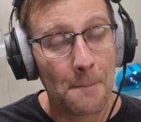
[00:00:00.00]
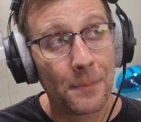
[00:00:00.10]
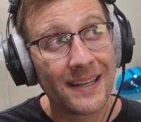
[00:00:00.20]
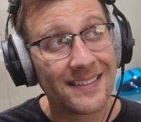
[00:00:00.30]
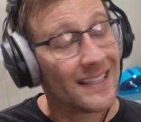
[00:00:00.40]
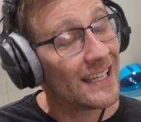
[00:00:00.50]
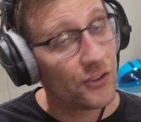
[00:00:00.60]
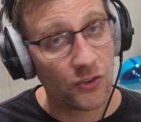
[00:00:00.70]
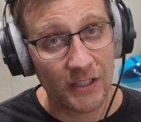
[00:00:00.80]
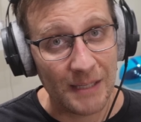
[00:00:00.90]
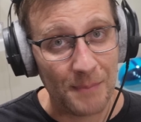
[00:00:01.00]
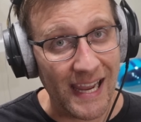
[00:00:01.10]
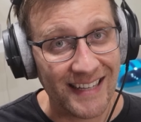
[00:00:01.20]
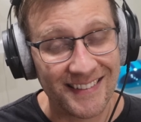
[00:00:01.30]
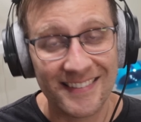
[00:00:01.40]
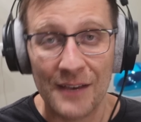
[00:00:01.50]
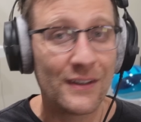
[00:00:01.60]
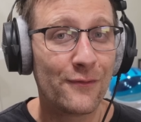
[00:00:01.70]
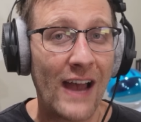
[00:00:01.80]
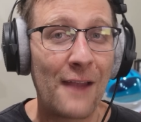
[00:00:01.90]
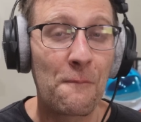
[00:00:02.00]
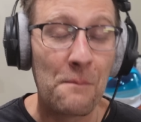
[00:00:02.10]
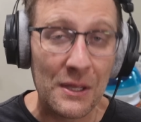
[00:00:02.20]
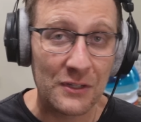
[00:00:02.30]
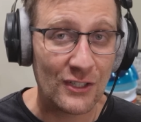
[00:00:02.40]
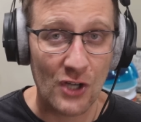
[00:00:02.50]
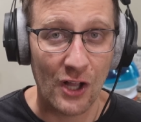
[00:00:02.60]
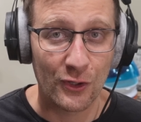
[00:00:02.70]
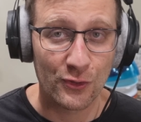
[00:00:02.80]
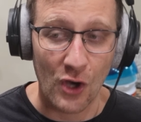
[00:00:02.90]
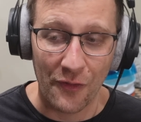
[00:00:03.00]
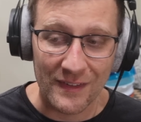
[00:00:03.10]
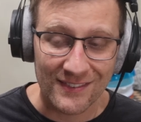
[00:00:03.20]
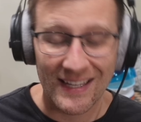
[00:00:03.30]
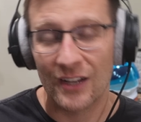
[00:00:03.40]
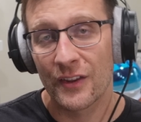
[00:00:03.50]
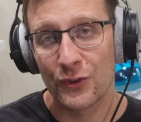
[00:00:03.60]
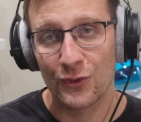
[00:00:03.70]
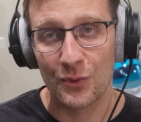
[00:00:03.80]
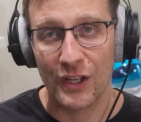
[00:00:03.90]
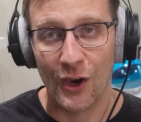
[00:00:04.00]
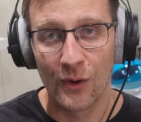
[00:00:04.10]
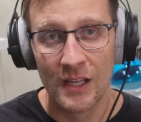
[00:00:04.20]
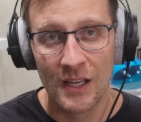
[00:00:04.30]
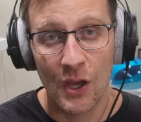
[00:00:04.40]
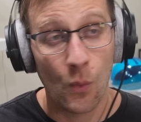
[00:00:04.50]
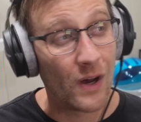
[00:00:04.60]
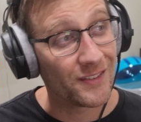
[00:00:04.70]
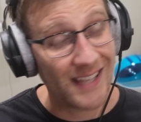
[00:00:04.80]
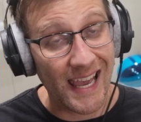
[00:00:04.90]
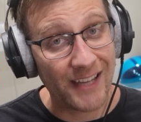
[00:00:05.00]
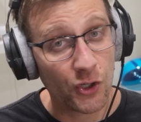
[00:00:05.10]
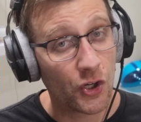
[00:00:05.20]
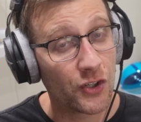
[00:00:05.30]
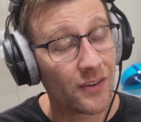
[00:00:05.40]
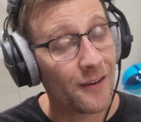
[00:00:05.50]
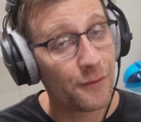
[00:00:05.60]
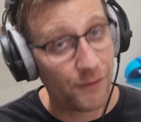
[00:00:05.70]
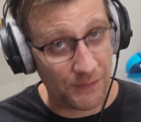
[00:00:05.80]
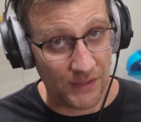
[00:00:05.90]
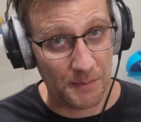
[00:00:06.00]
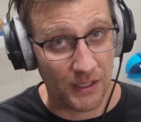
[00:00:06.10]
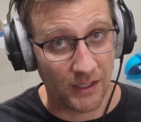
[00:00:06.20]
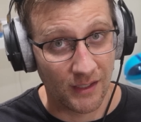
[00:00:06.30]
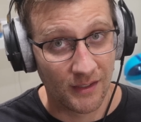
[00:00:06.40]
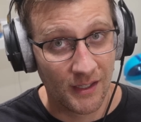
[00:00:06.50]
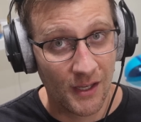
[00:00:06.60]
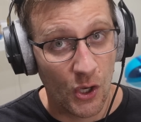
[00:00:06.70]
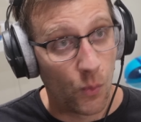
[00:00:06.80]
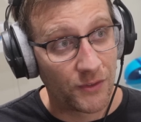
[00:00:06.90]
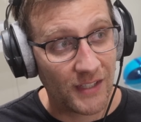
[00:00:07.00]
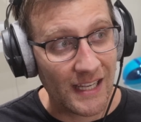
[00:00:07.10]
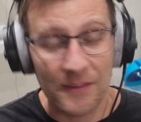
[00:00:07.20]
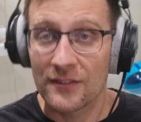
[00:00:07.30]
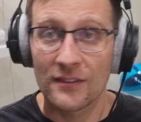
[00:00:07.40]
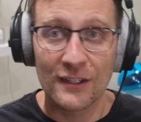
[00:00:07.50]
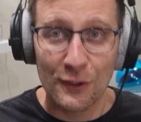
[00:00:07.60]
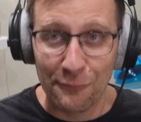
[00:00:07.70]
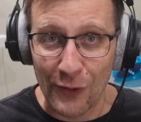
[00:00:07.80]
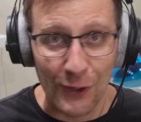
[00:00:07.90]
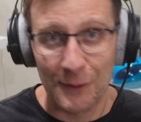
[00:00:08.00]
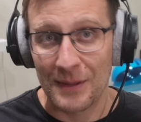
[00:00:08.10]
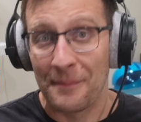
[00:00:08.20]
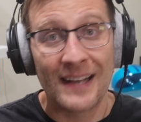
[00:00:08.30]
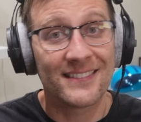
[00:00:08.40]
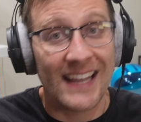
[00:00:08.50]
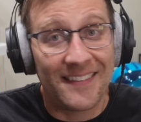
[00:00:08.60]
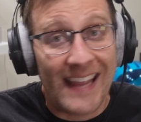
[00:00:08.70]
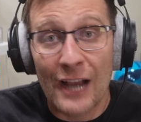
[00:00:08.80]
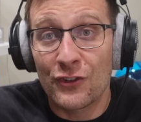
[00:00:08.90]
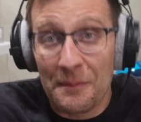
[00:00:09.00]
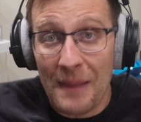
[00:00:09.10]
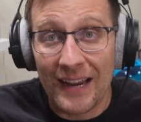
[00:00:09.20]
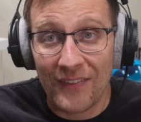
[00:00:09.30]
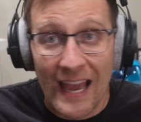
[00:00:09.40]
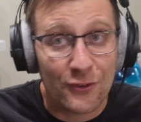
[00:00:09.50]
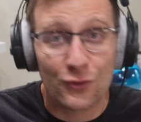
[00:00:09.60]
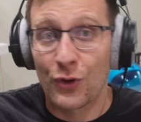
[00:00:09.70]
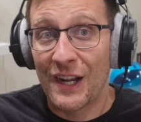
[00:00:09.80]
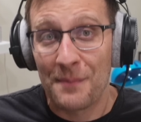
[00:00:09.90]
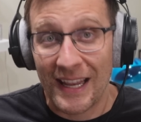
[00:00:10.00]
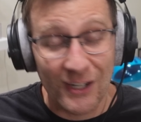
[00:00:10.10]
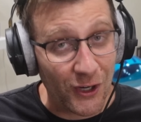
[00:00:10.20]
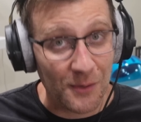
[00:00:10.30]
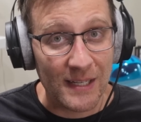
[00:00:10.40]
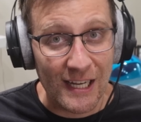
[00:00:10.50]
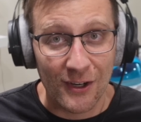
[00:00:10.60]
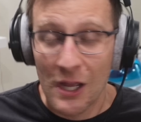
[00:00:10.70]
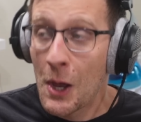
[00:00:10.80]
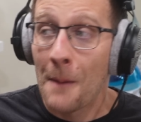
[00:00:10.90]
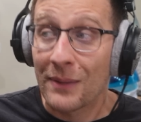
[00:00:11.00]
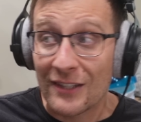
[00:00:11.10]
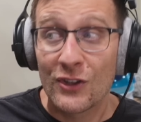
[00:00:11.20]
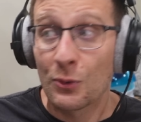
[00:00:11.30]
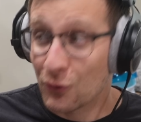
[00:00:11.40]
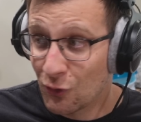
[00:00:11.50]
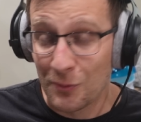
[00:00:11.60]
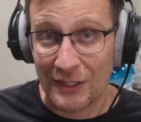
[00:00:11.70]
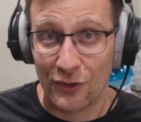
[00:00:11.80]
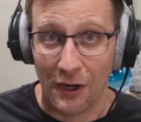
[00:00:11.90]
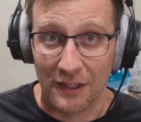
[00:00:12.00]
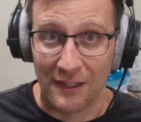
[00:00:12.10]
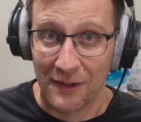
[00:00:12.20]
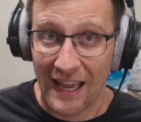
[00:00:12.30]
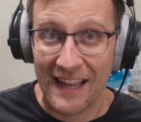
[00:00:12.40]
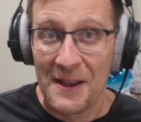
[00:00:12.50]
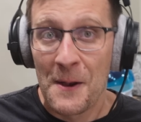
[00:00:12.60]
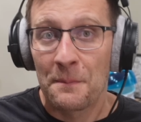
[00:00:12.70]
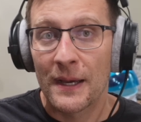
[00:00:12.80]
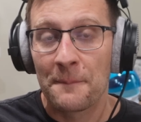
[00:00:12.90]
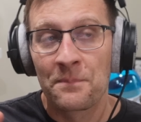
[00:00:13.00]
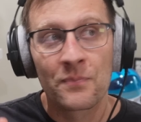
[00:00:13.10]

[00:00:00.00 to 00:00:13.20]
potentially made $75 million on the sale of the studio, while Ted earned $50 million. Once again, this isn't confirmed. I'm not saying they actually made that, just trying to make an argument here. Please don't sue me, Charlie, okay? But